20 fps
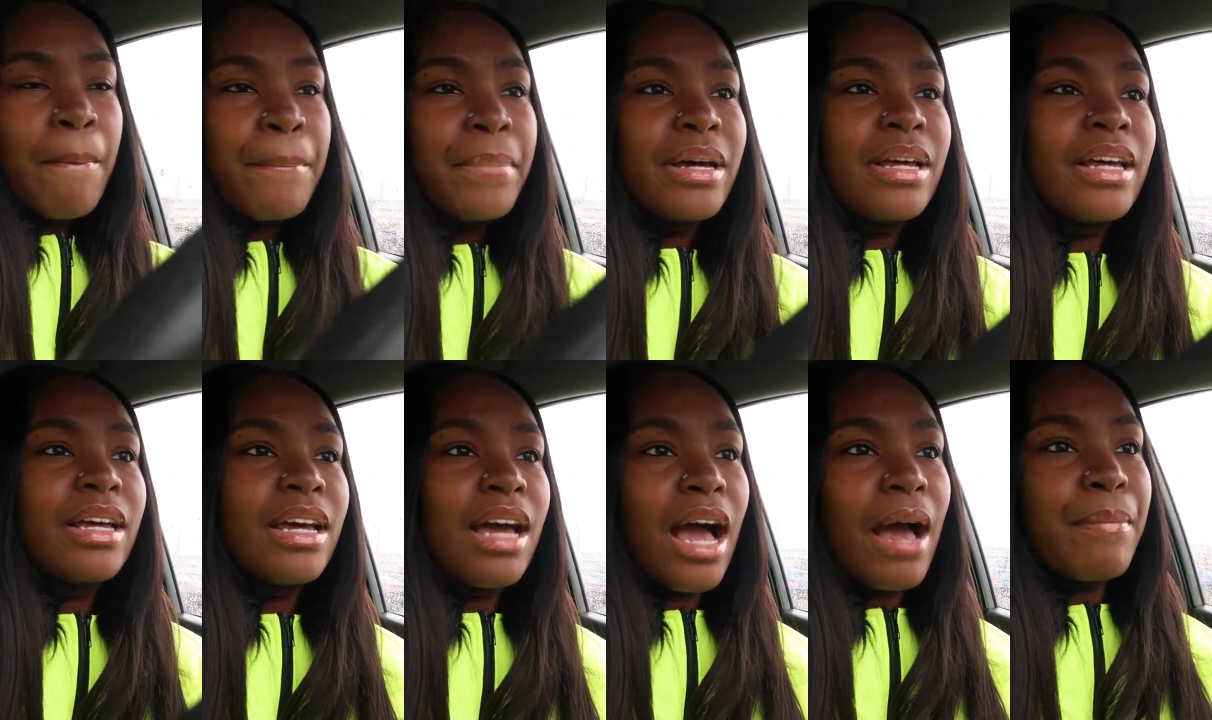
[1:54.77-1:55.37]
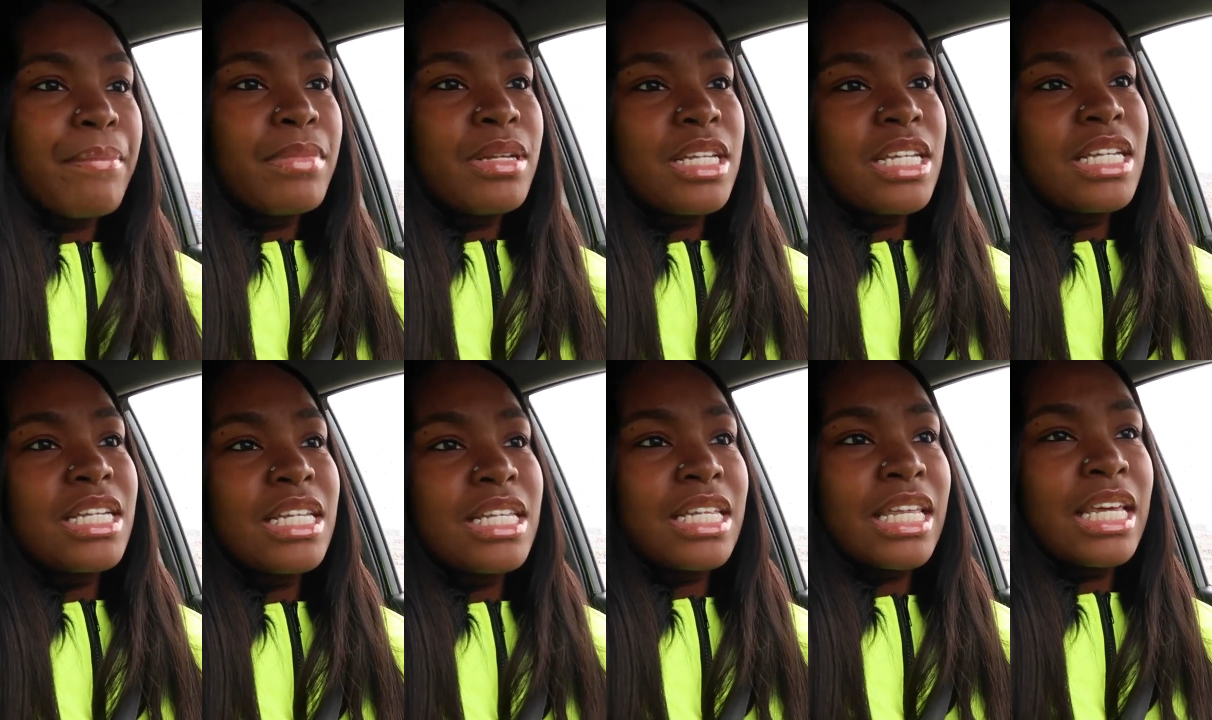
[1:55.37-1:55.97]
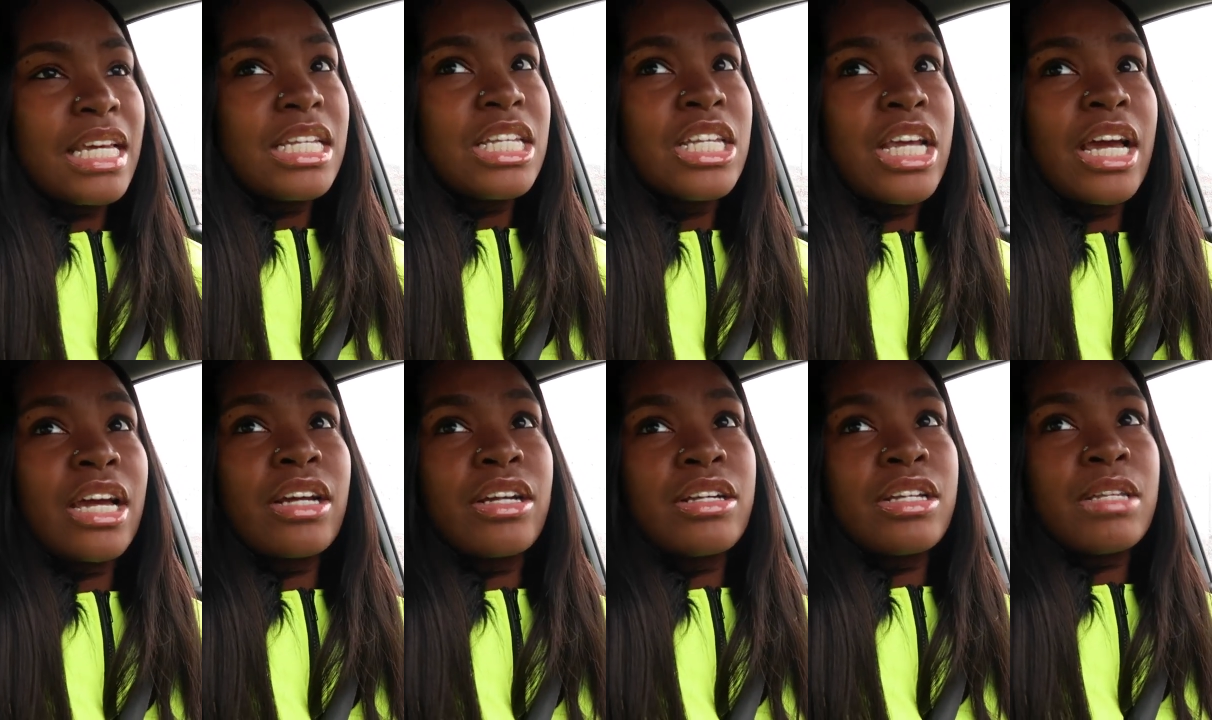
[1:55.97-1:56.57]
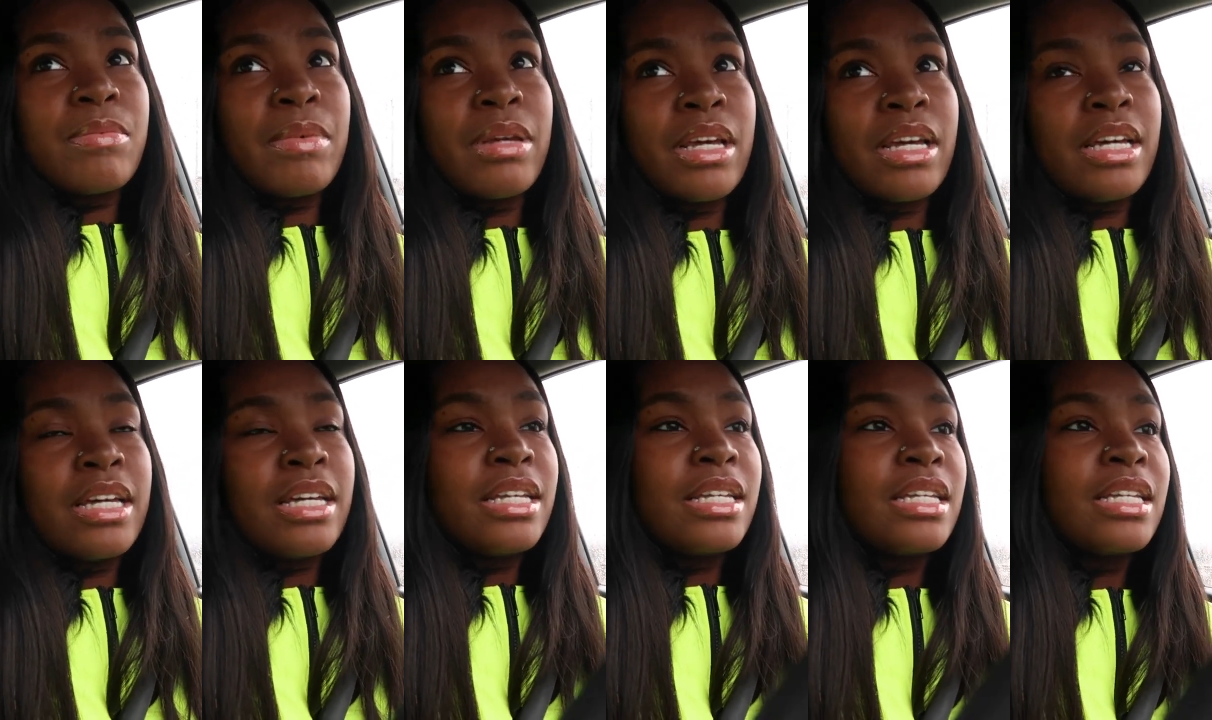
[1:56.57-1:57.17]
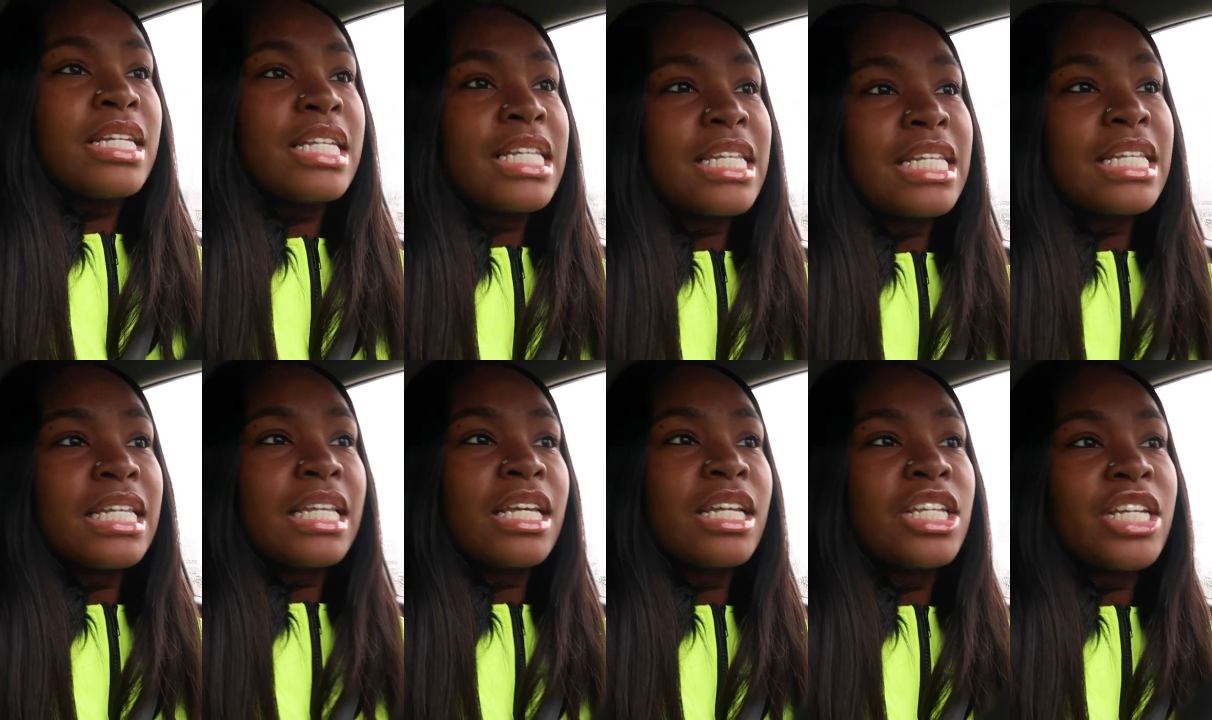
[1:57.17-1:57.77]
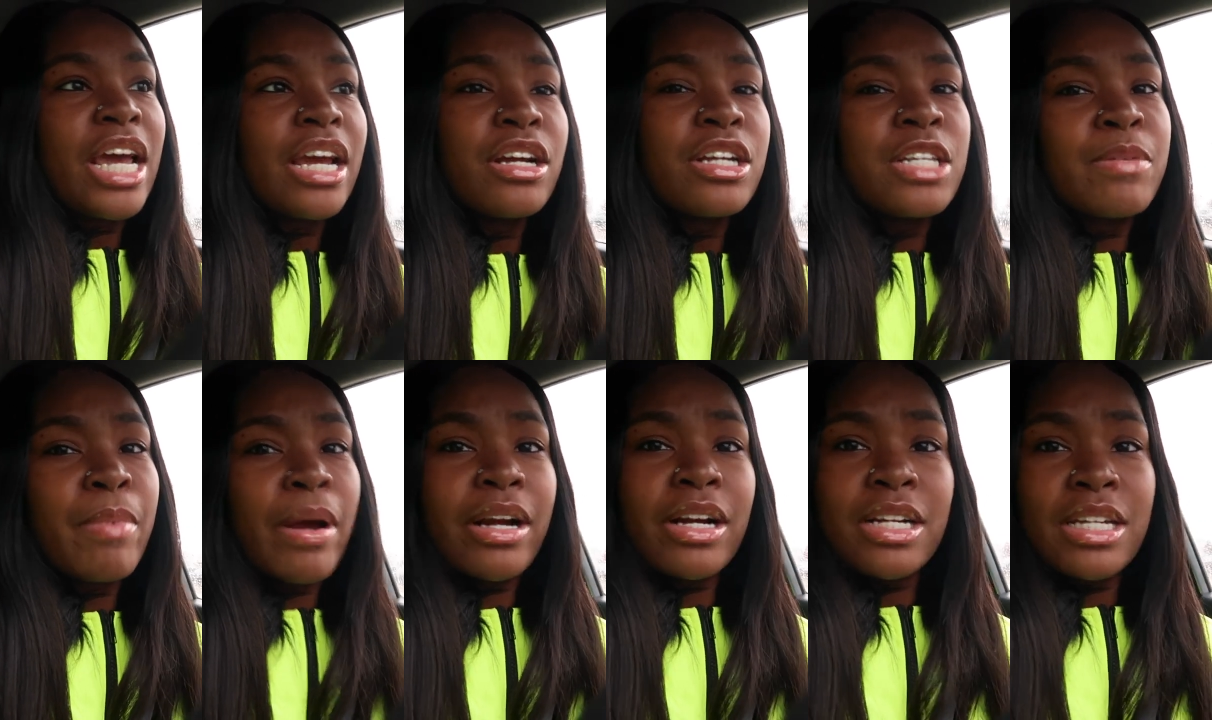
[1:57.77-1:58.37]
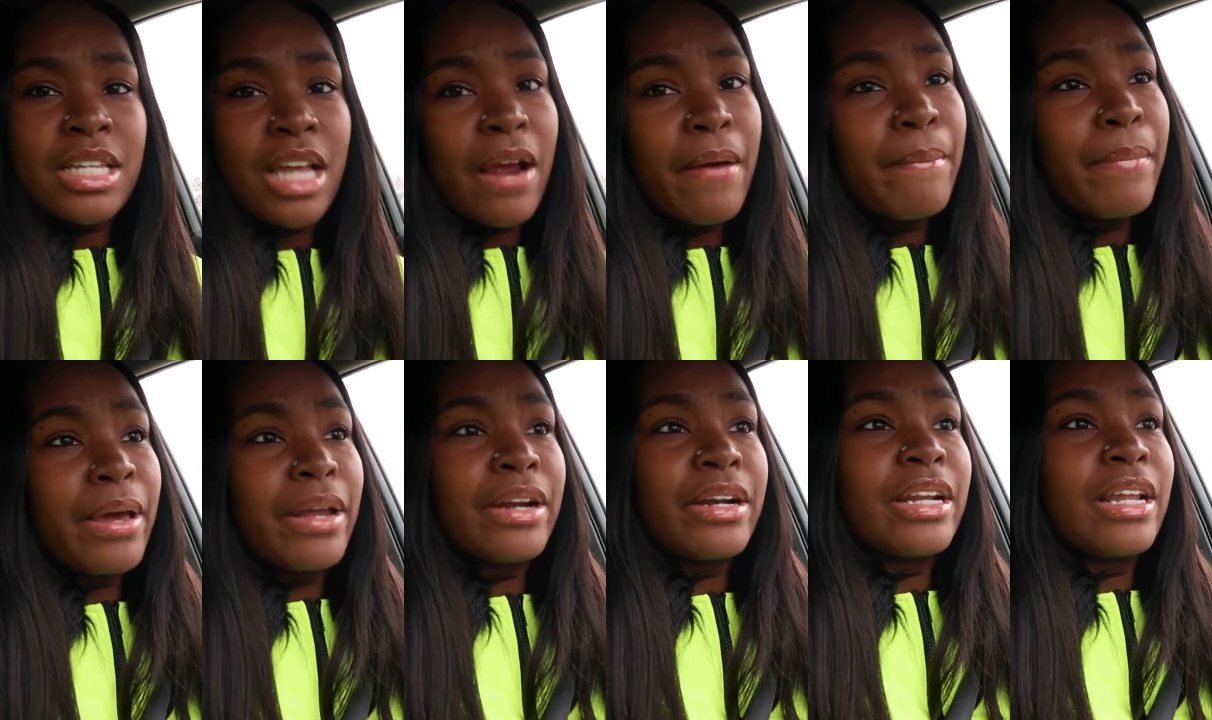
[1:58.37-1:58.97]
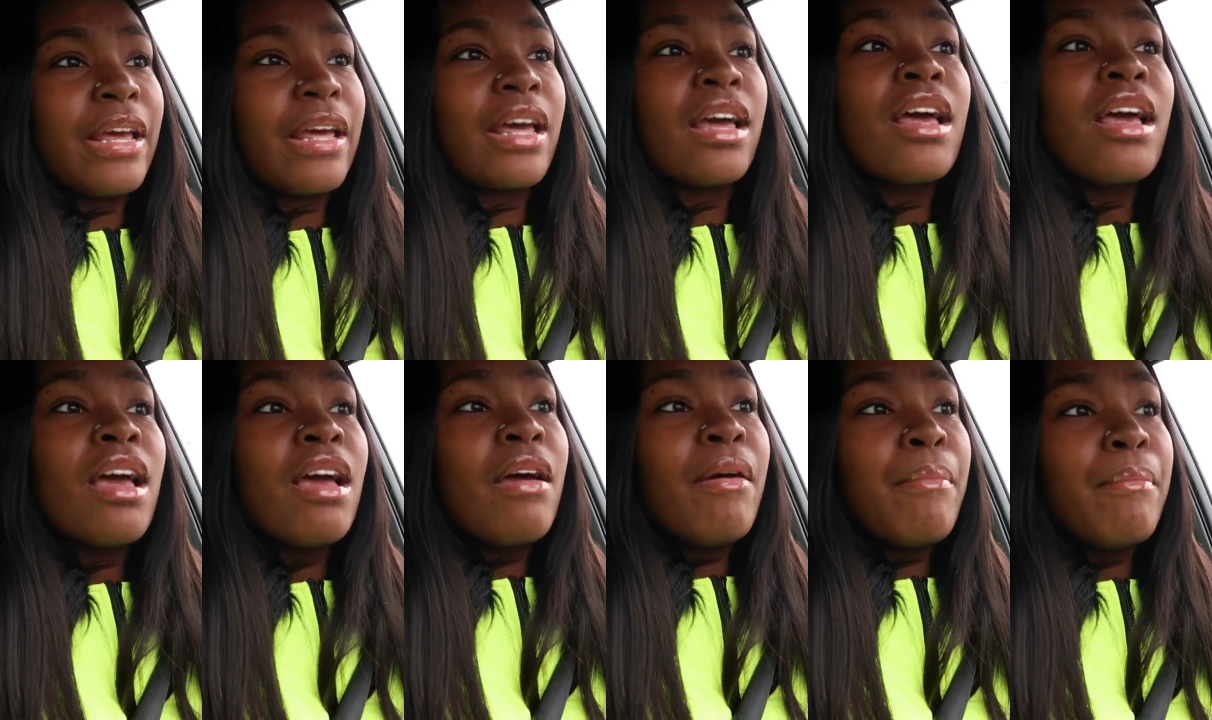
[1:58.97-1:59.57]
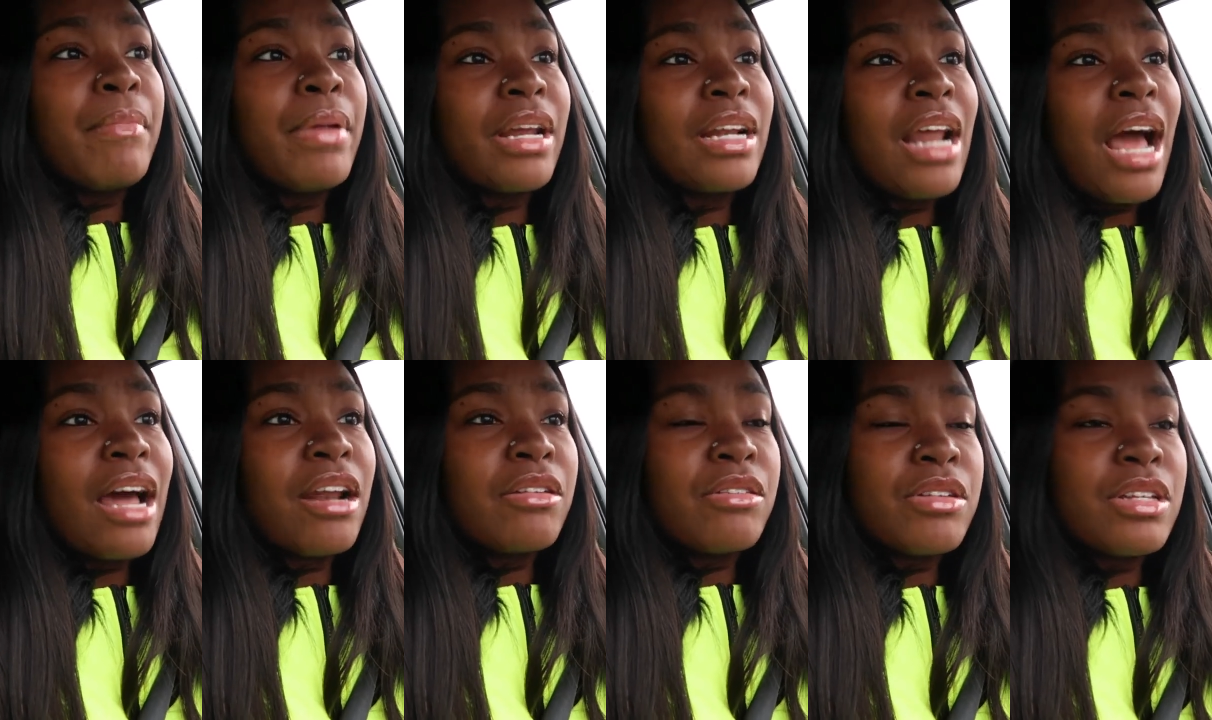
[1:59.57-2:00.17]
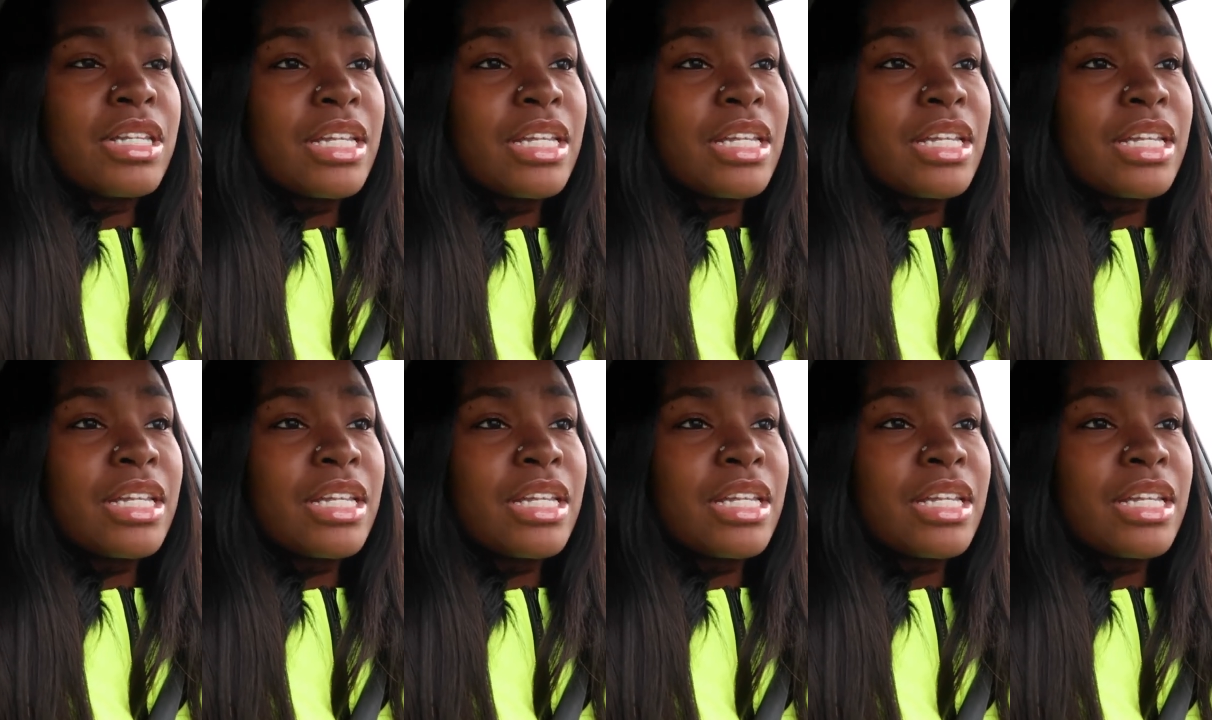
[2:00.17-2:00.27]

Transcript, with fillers: But I'ma just get Checkers because Checkers burgers are better than McDonald's